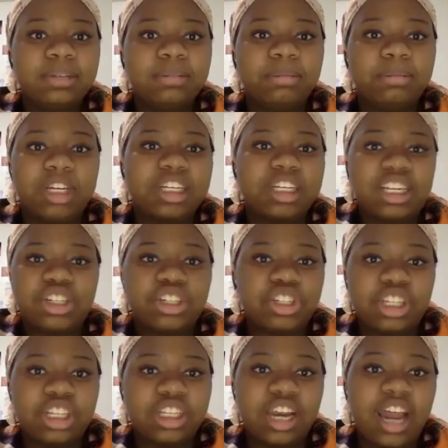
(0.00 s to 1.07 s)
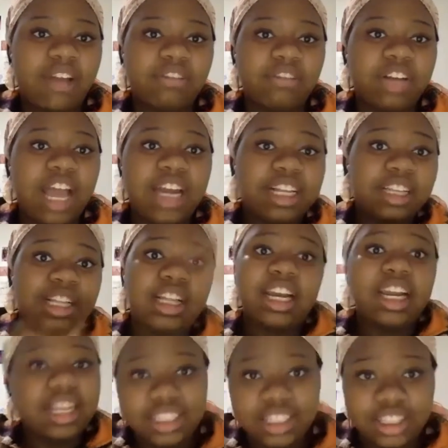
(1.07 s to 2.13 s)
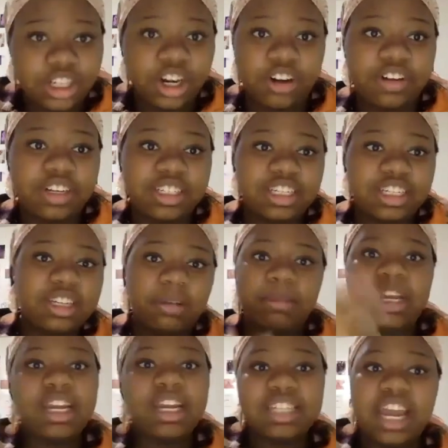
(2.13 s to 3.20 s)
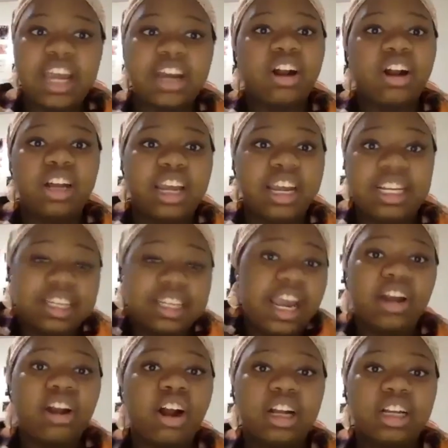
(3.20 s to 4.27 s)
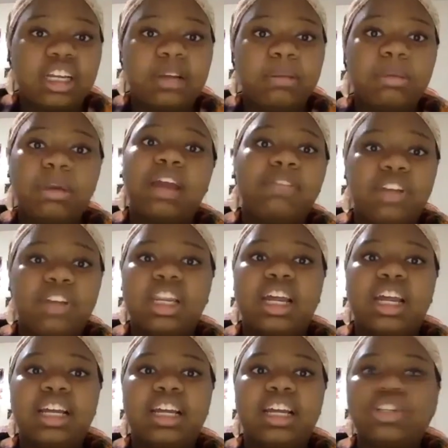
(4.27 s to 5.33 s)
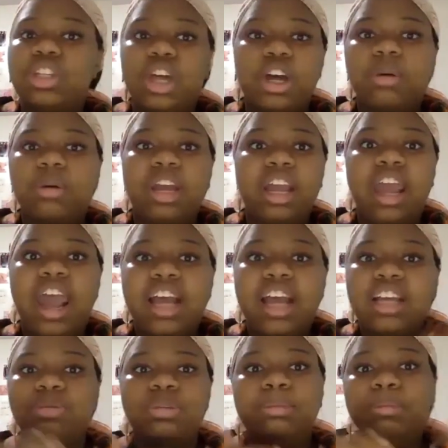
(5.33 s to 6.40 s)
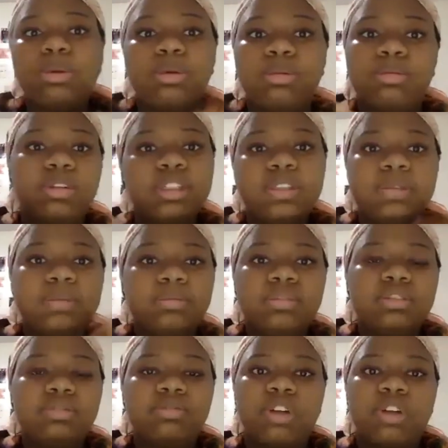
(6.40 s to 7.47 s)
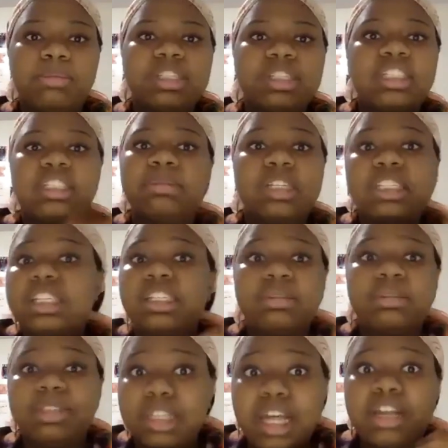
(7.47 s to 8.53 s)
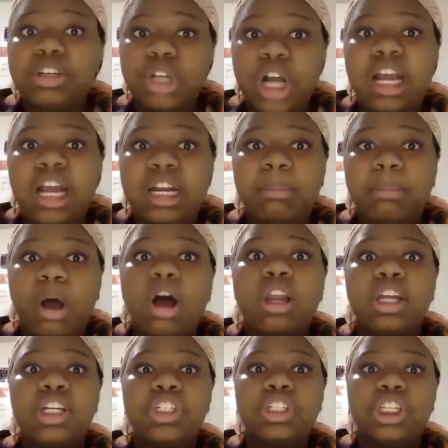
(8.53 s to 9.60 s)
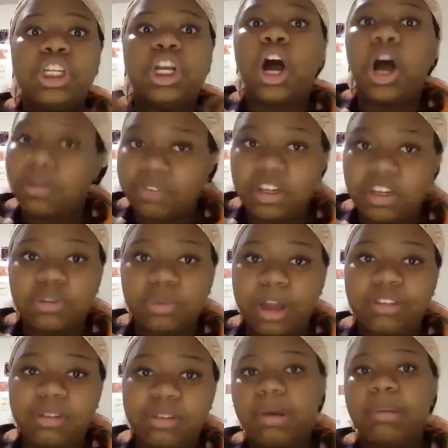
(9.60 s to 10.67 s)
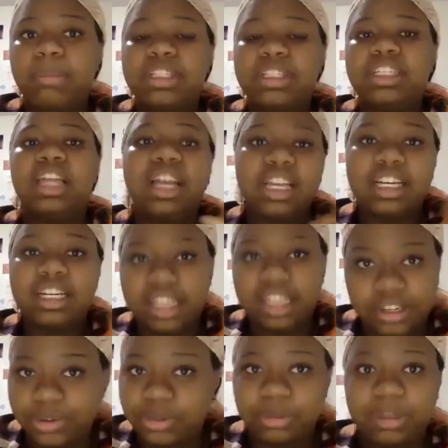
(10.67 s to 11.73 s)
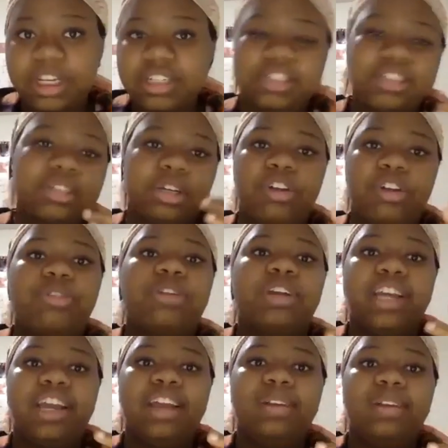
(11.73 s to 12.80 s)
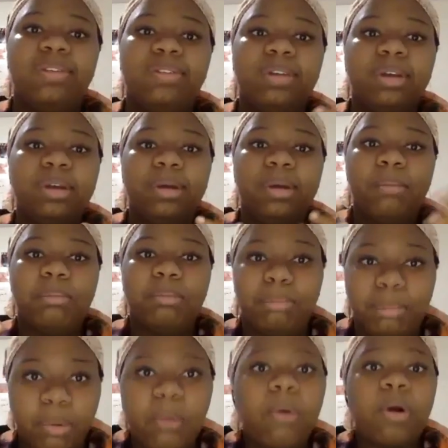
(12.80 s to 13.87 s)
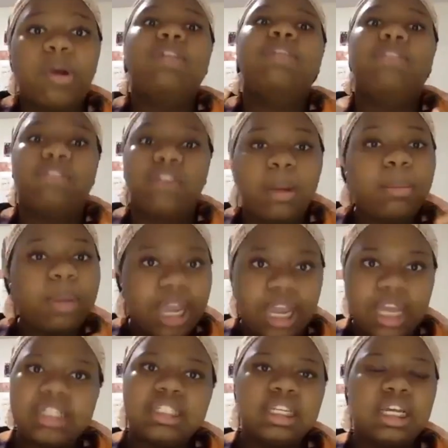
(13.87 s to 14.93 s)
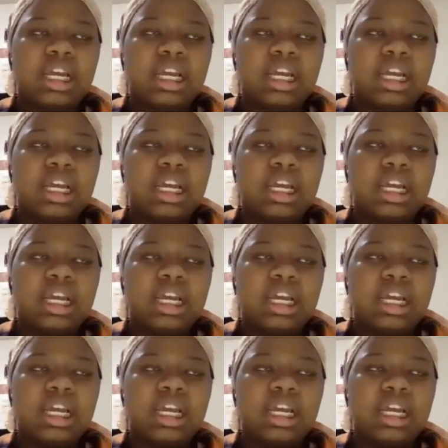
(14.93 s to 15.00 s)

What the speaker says: because they just think that anything that isn't the current system is anarchy. But I feel like as though as we move from system to system to then try and abolish the obvious white supremacy that continues because this country is born from it,